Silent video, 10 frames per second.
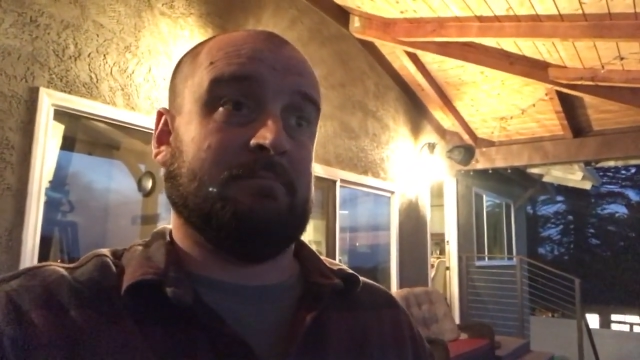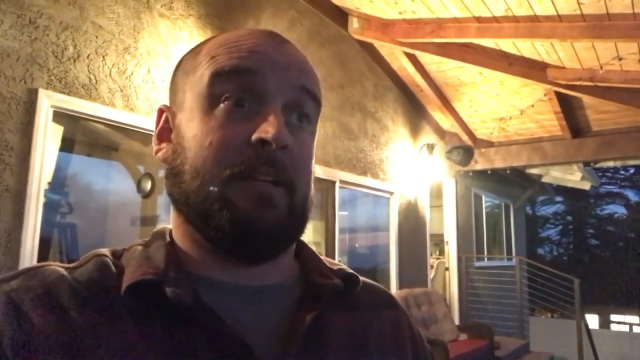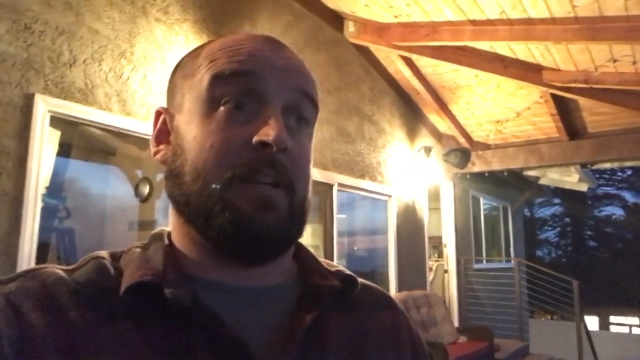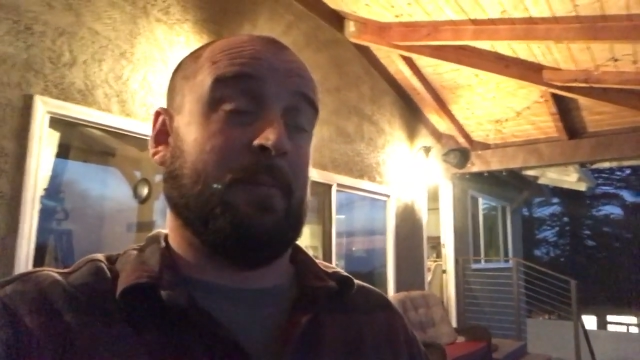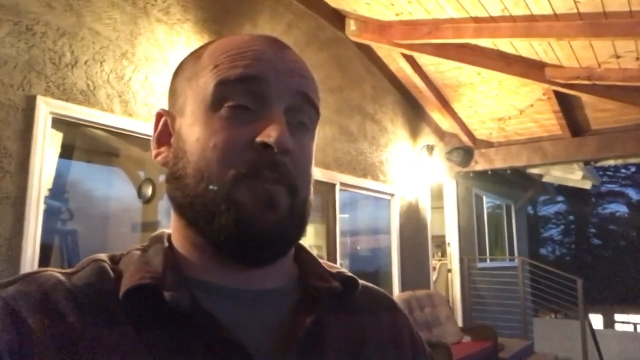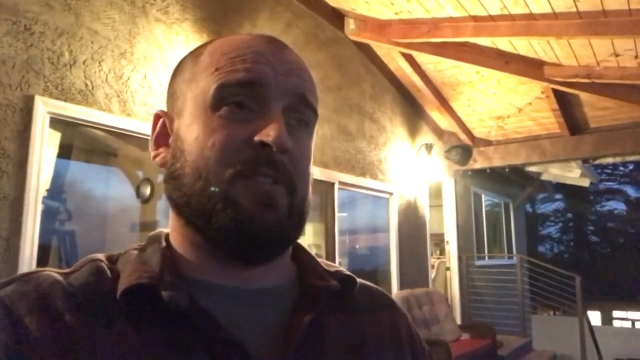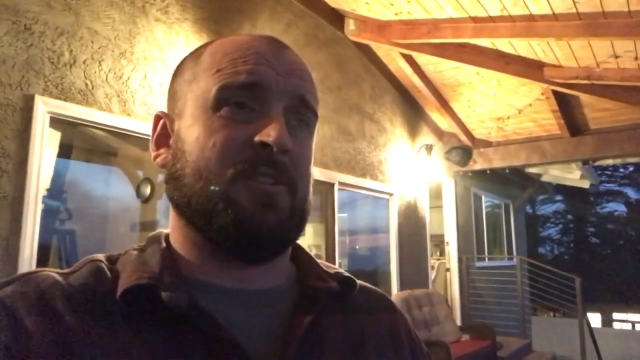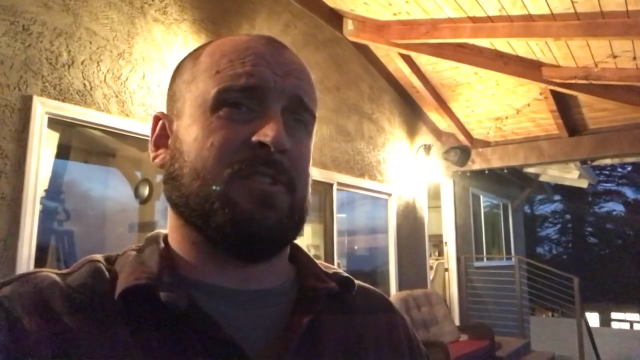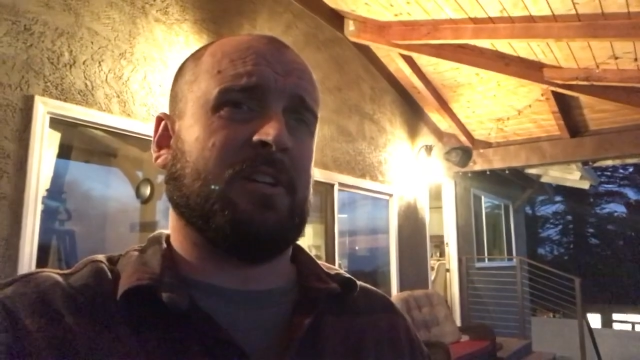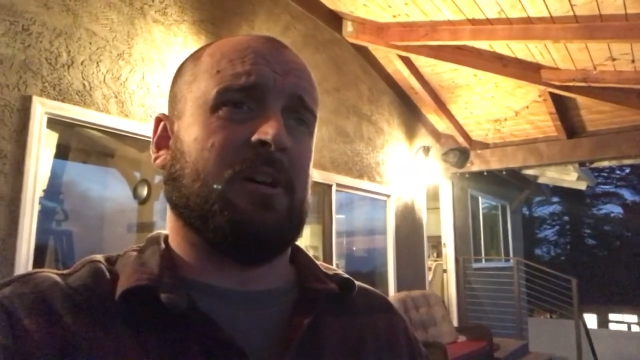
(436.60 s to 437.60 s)
a number of
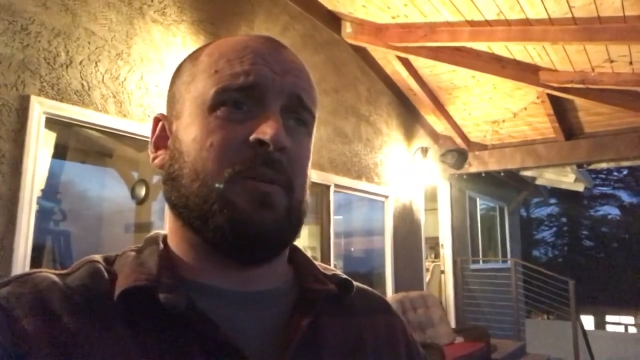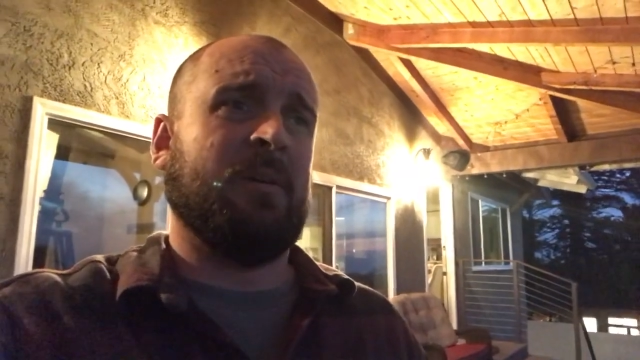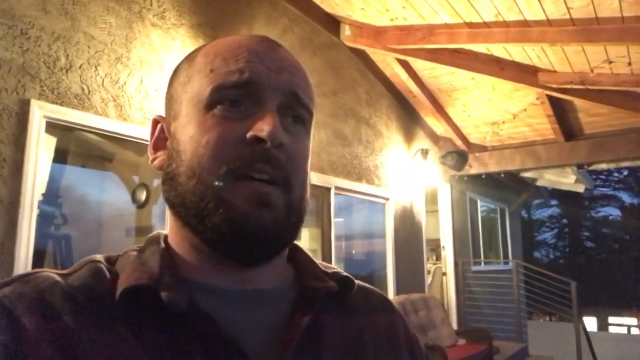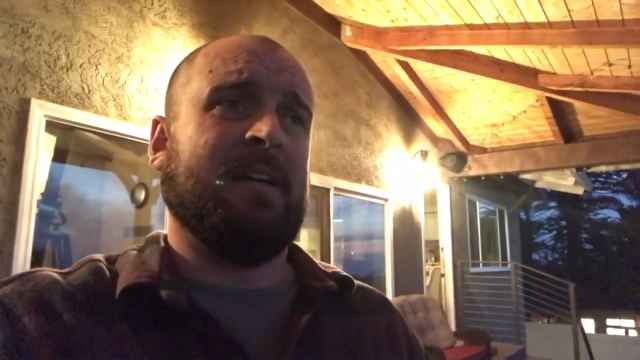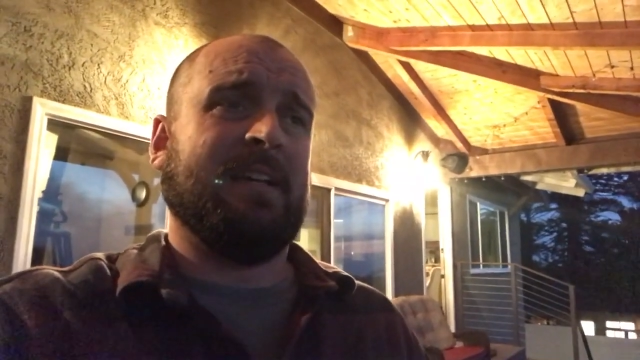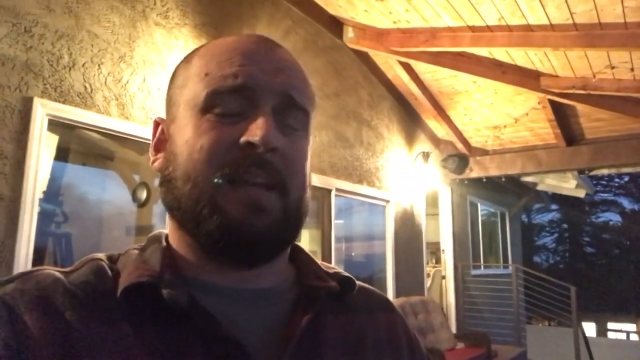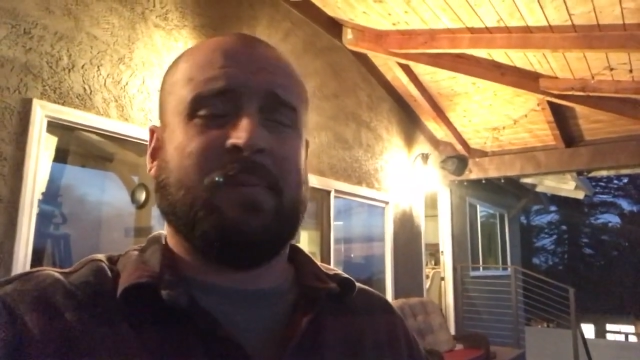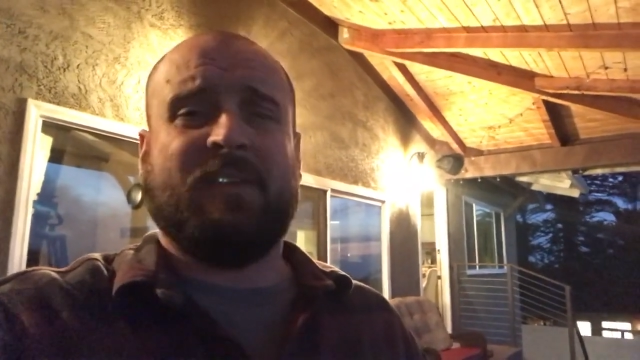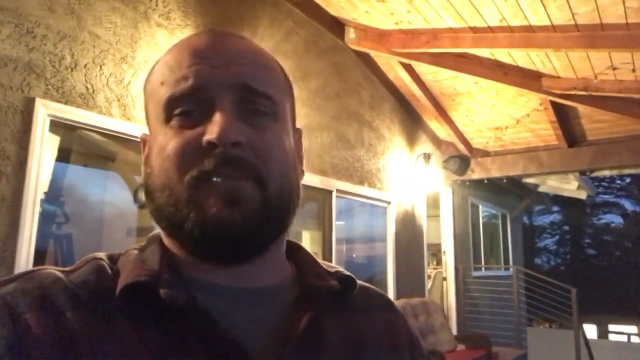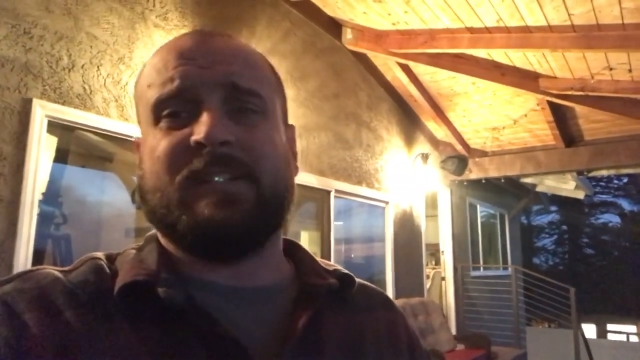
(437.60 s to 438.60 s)
years ago. Kept
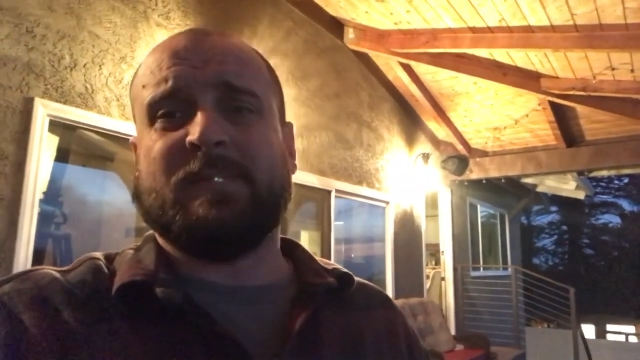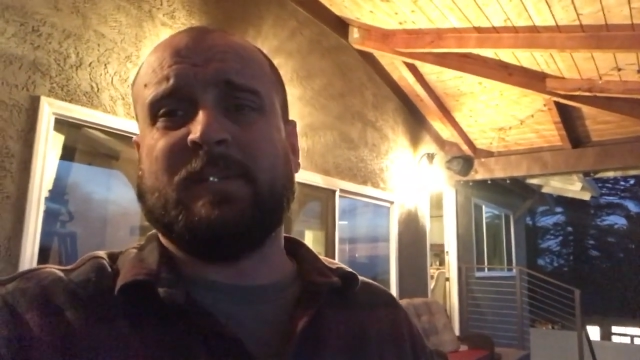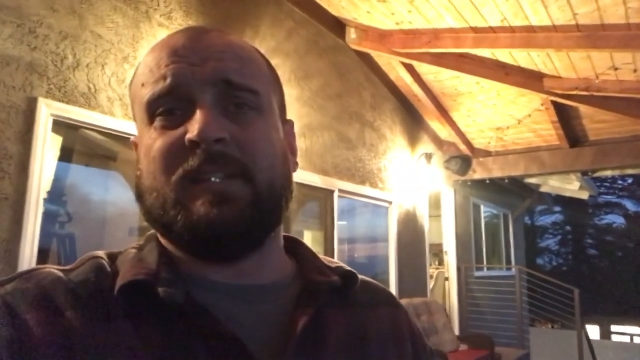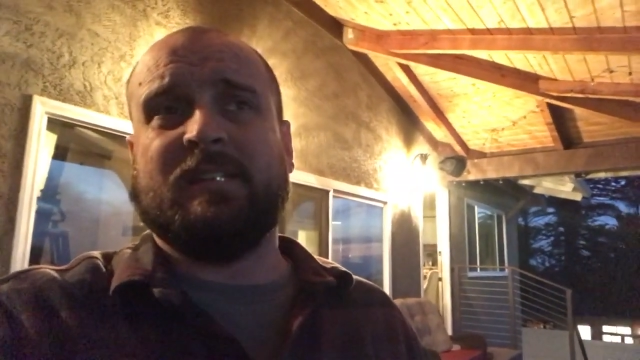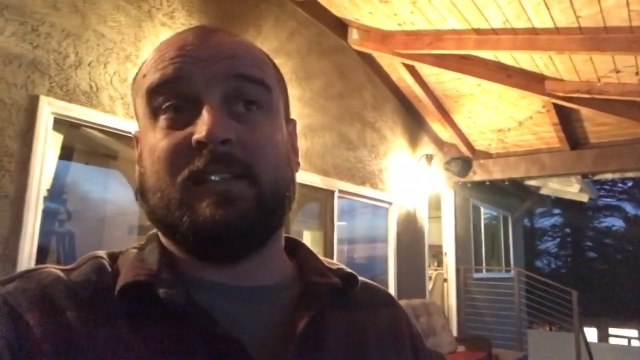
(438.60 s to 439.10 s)
that recipe.